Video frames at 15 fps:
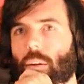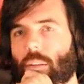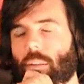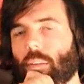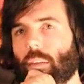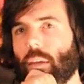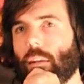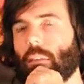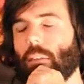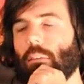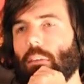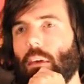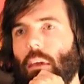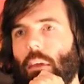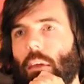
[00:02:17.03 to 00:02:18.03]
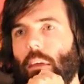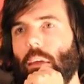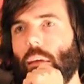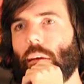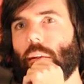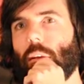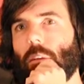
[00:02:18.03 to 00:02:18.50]
Till the End of the
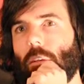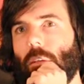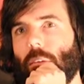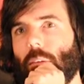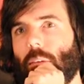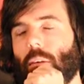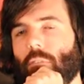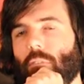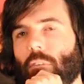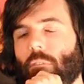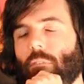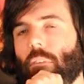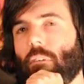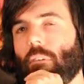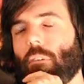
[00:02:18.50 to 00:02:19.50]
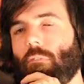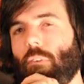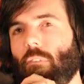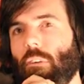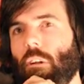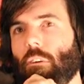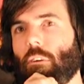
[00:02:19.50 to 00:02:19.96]
Day, and there's a cover of the
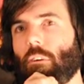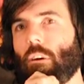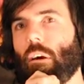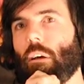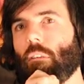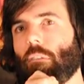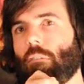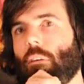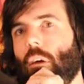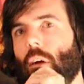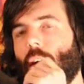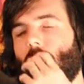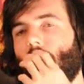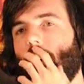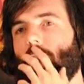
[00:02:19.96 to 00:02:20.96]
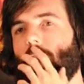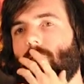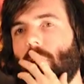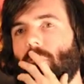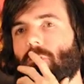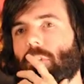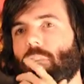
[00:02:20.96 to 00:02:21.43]
Velvet Underground's
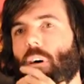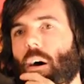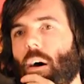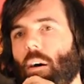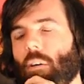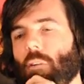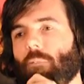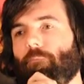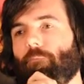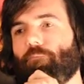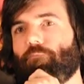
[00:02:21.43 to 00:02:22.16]
Femme Fatale.